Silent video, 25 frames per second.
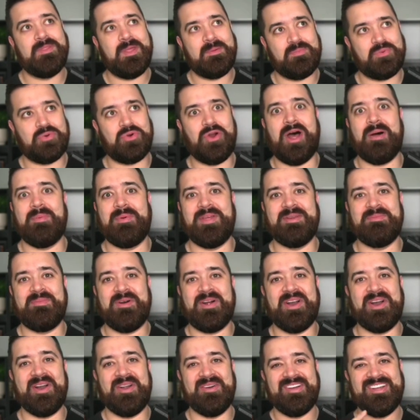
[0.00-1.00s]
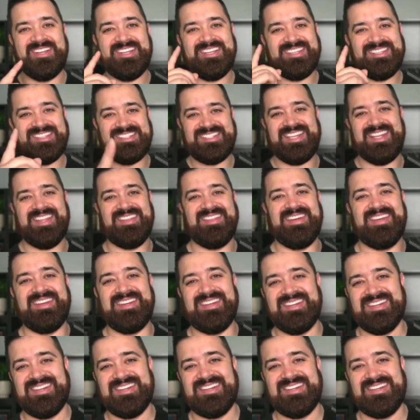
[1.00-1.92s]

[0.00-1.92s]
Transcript: probably tomorrow. See you then.